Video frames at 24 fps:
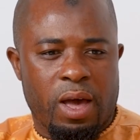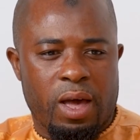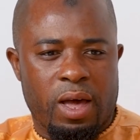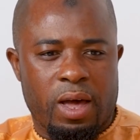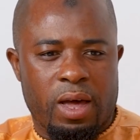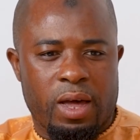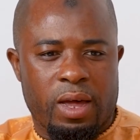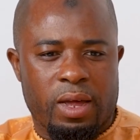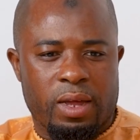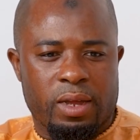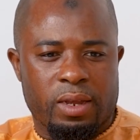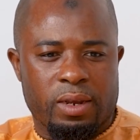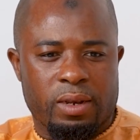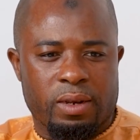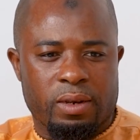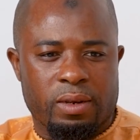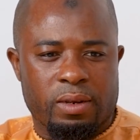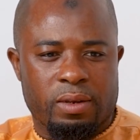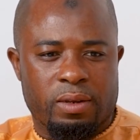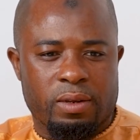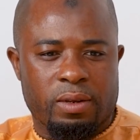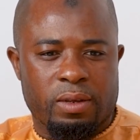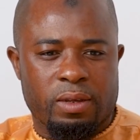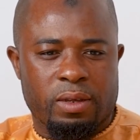
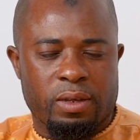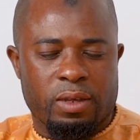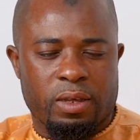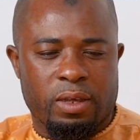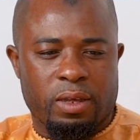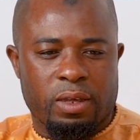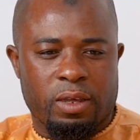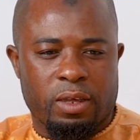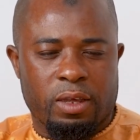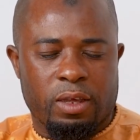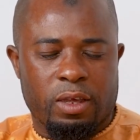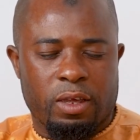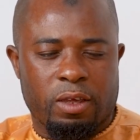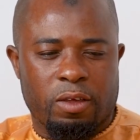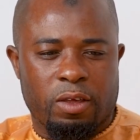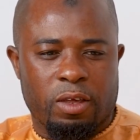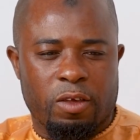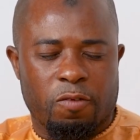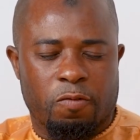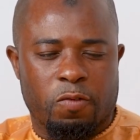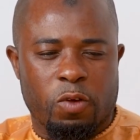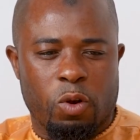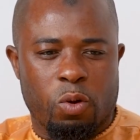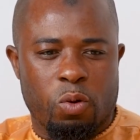And
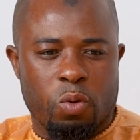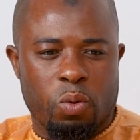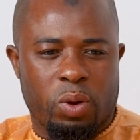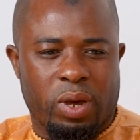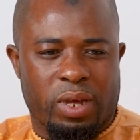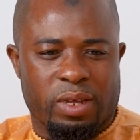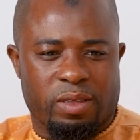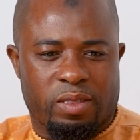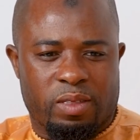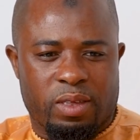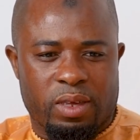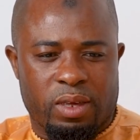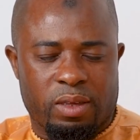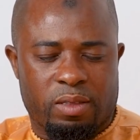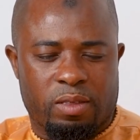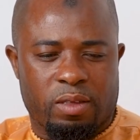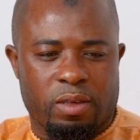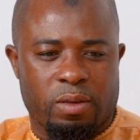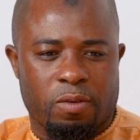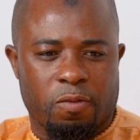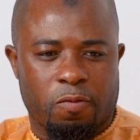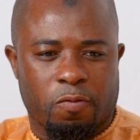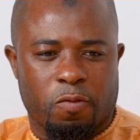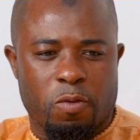if you look at it,
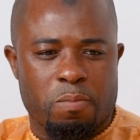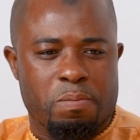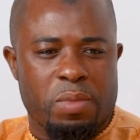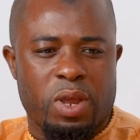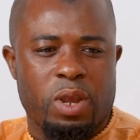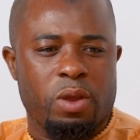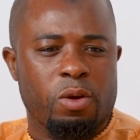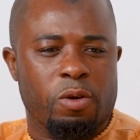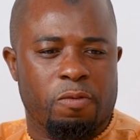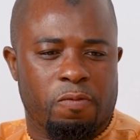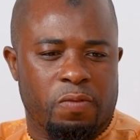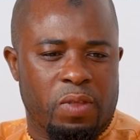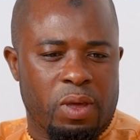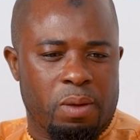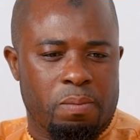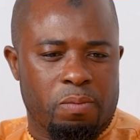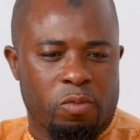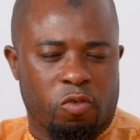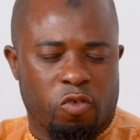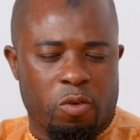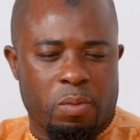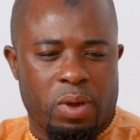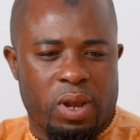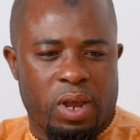for many of
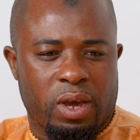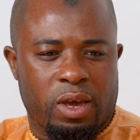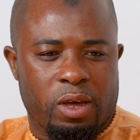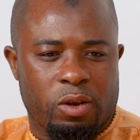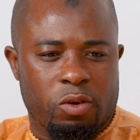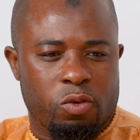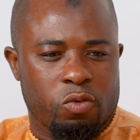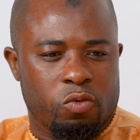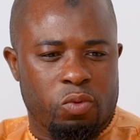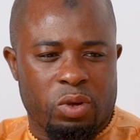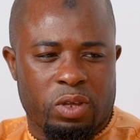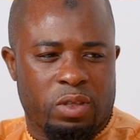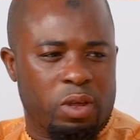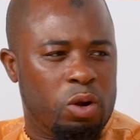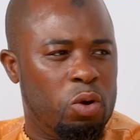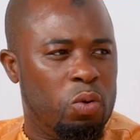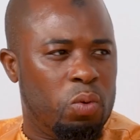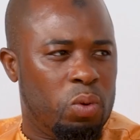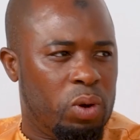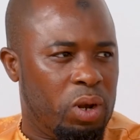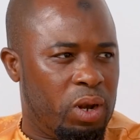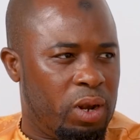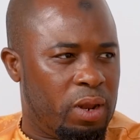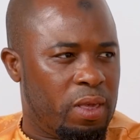them, Somalia cannot do it
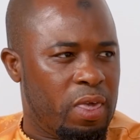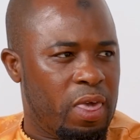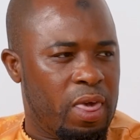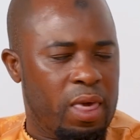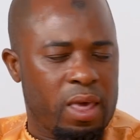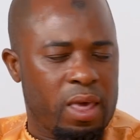alone.